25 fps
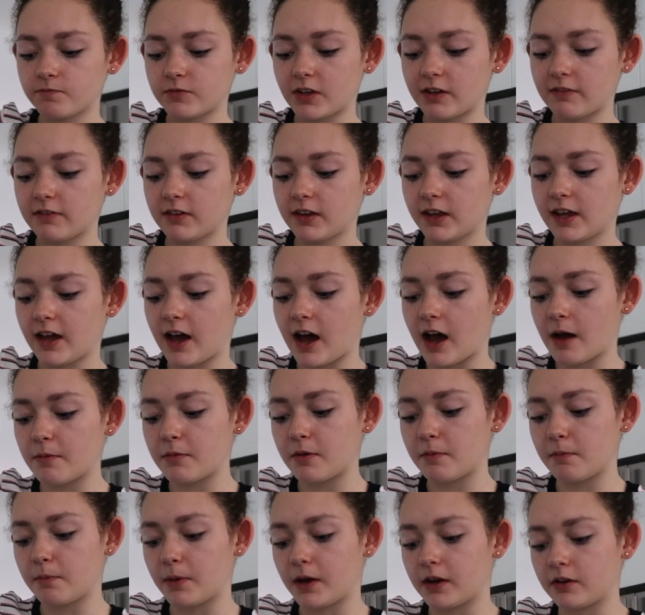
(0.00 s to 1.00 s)
Definitely
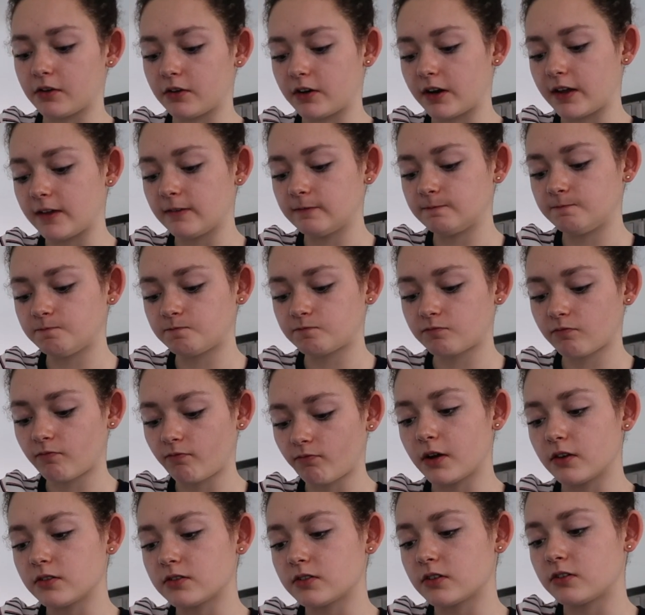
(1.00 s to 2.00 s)
almond buttery,
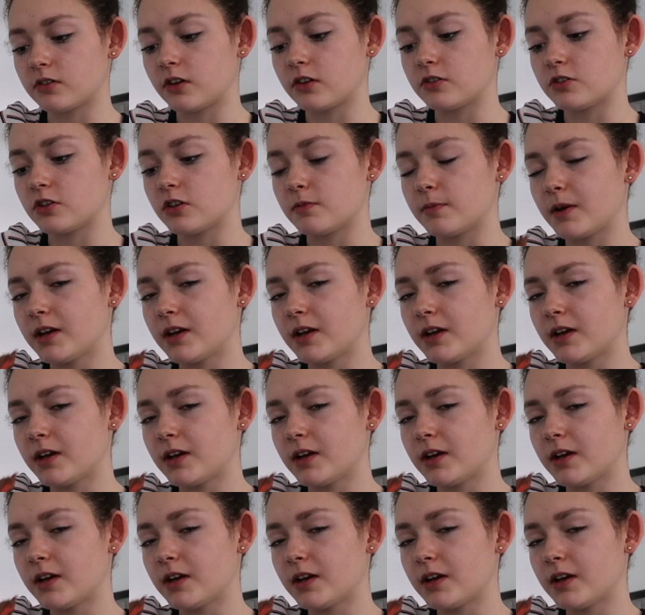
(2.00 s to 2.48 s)
but also not too